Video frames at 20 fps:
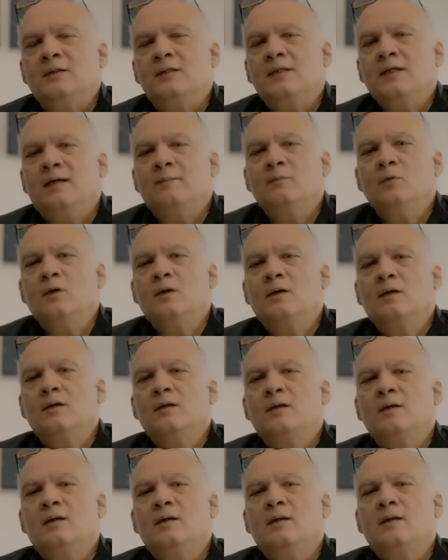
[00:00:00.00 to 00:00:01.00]
The Amul
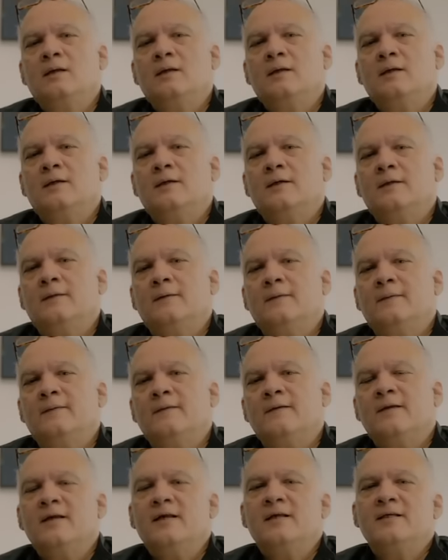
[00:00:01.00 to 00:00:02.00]
girl
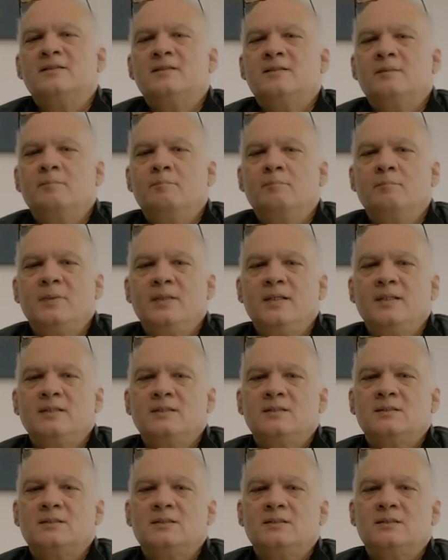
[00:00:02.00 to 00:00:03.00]
is the
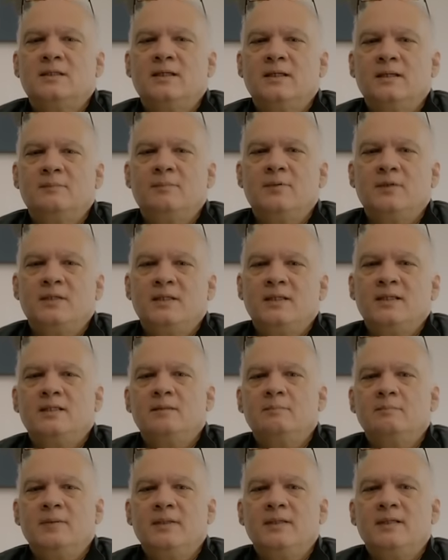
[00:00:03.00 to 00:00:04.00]
biggest celebrity,
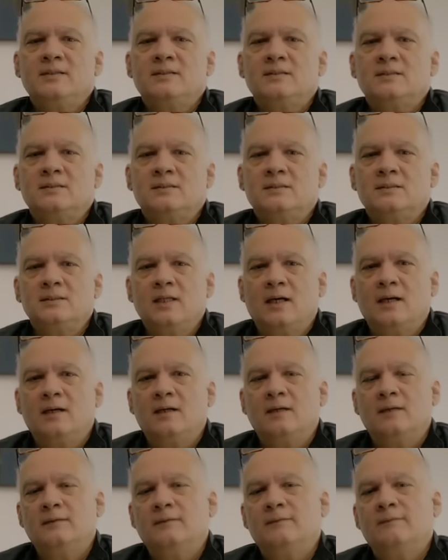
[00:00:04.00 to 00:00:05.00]
the biggest star
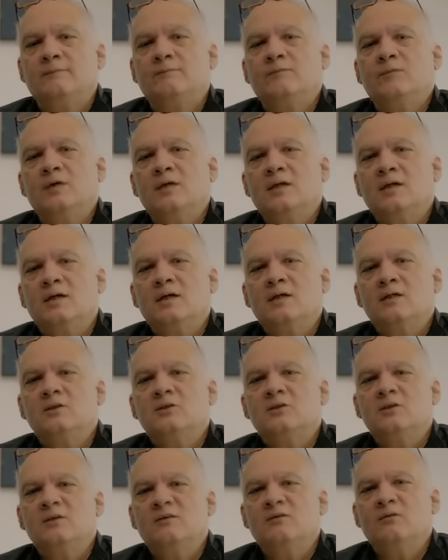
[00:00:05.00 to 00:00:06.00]
in a
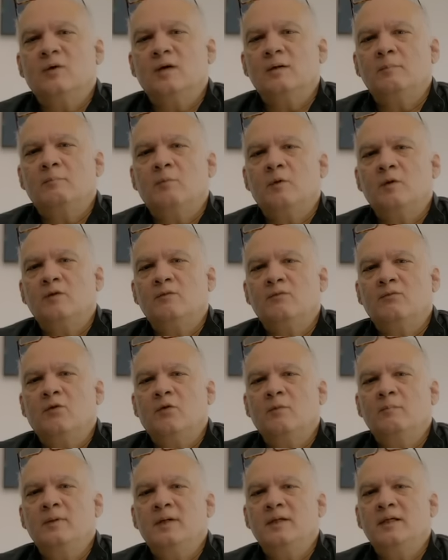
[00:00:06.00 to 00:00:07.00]
country of
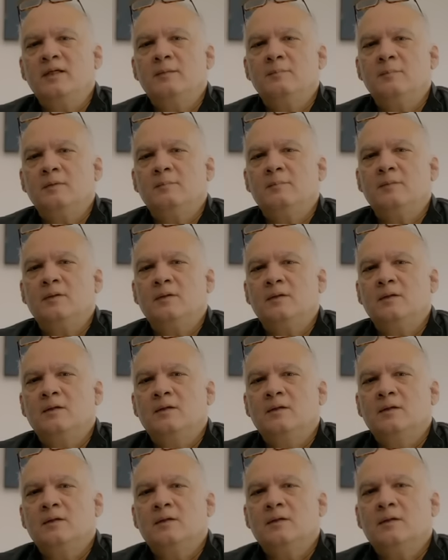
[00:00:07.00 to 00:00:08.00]
1.4 billion people
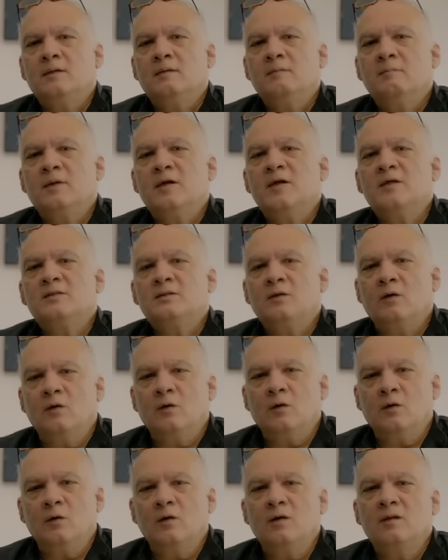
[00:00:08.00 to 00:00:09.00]
because
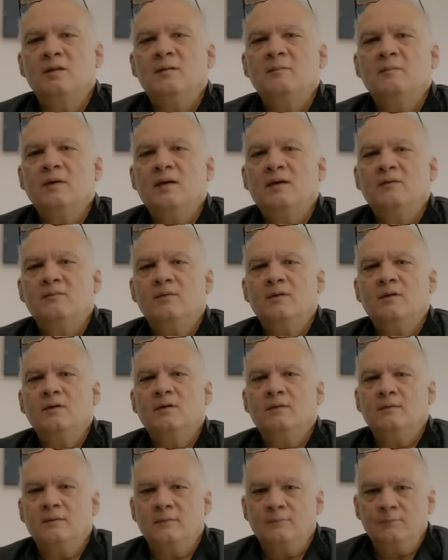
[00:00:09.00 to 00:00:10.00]
all of them love her
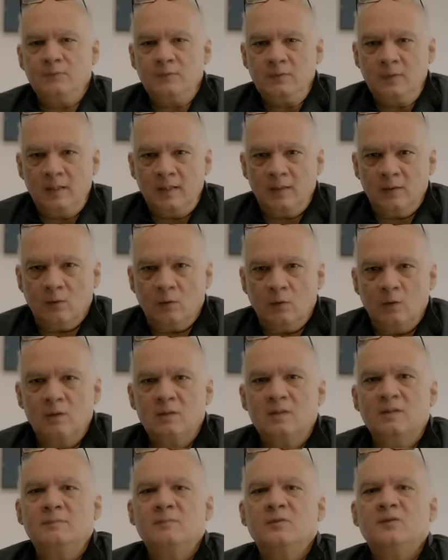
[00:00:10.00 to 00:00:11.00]
and all
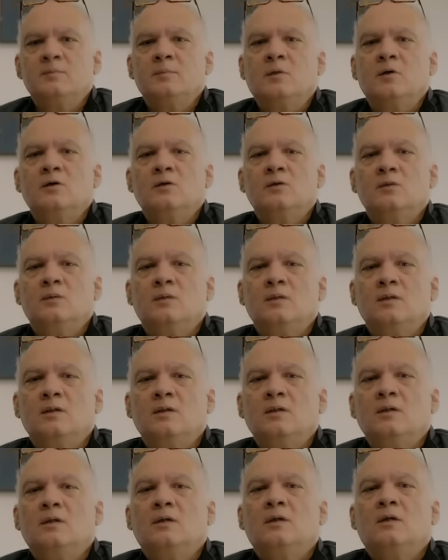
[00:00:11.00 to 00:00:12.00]
of them respond to her
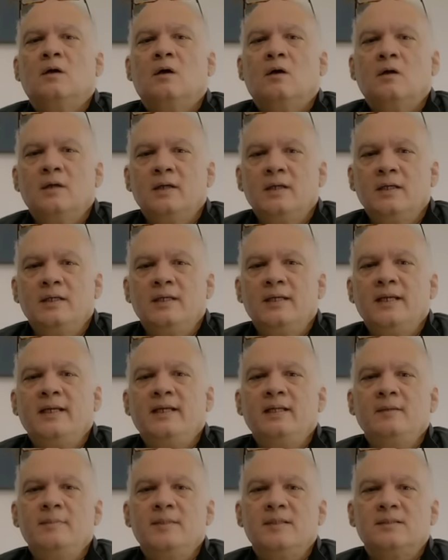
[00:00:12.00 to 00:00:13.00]
on a
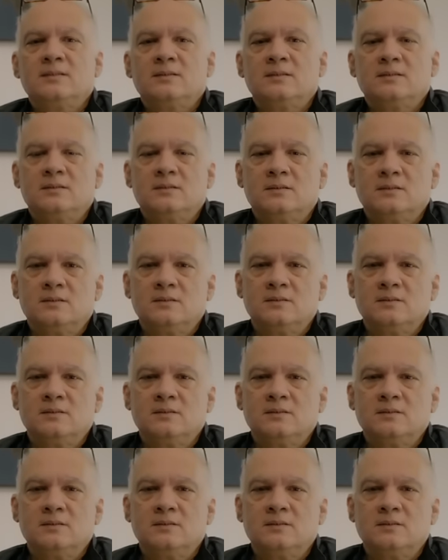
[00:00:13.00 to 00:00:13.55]
daily basis.